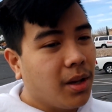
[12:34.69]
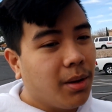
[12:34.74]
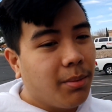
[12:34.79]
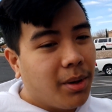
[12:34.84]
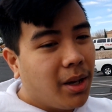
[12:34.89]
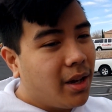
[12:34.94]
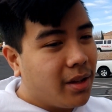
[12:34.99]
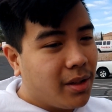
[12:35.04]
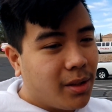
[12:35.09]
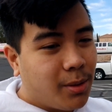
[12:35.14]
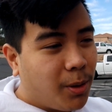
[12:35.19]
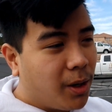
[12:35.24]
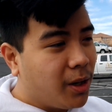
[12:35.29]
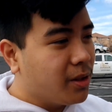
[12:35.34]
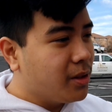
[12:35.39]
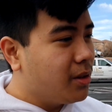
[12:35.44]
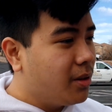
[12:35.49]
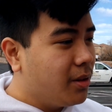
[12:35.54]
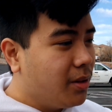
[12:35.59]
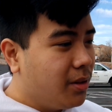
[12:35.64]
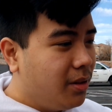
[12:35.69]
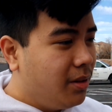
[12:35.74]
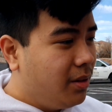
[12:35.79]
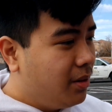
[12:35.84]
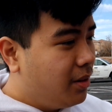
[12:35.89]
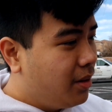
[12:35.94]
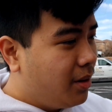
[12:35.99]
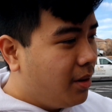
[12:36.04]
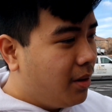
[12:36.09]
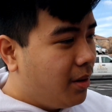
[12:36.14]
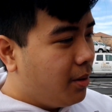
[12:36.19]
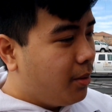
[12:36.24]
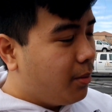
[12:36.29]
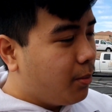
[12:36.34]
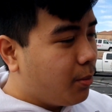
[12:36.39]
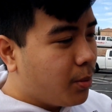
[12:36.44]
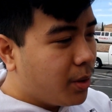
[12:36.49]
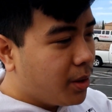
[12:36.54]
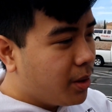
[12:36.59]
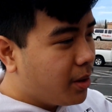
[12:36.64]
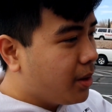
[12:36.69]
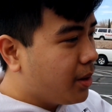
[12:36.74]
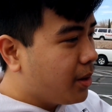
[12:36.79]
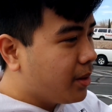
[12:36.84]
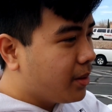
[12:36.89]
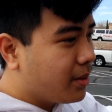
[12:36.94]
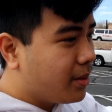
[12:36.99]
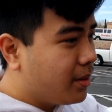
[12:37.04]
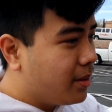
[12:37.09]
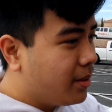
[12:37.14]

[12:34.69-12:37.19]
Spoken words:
I'm not sponsored with